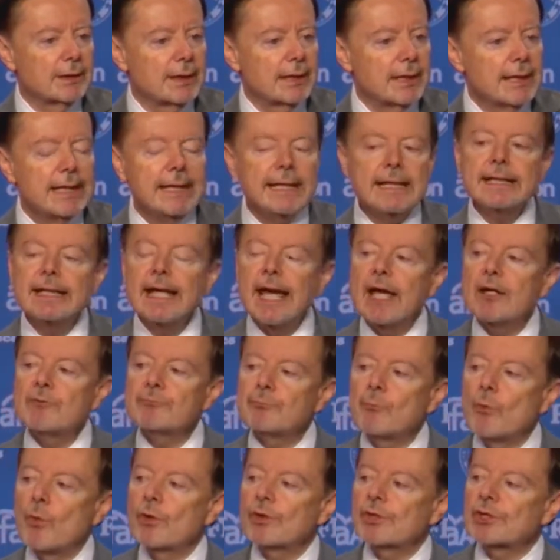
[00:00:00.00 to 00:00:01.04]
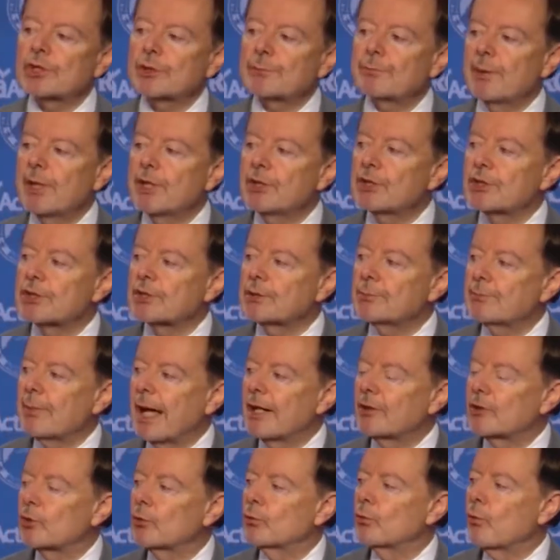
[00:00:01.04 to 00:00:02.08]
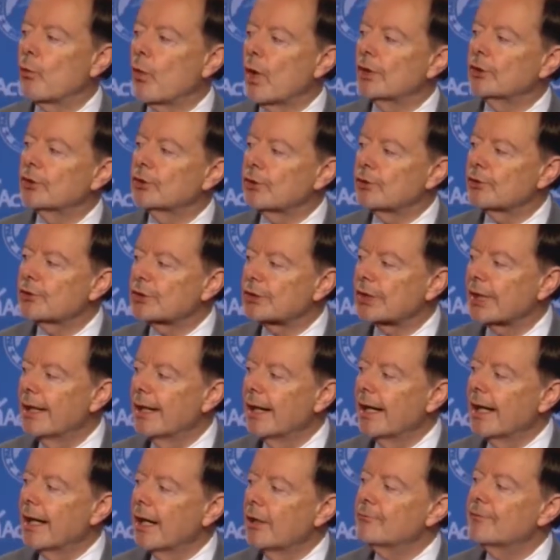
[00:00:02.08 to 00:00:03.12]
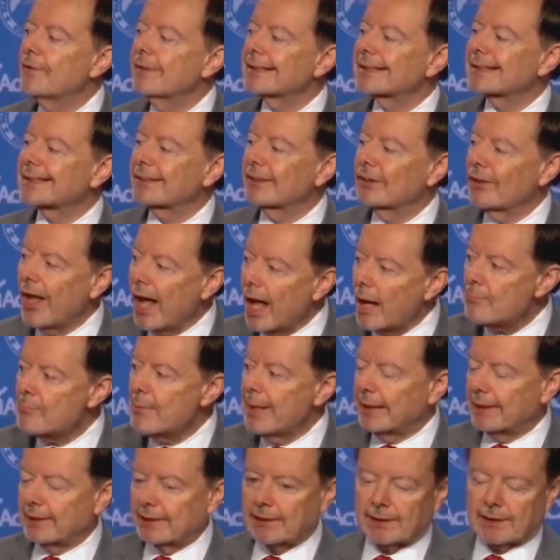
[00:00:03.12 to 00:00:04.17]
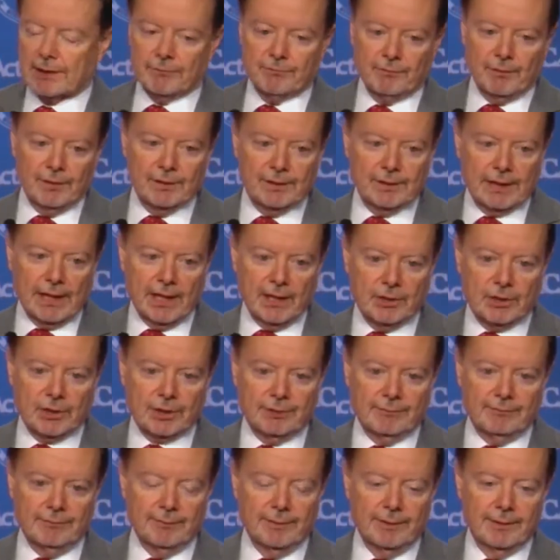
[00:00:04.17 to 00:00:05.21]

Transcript: He gave more speeches about the wonders of Islamic civilization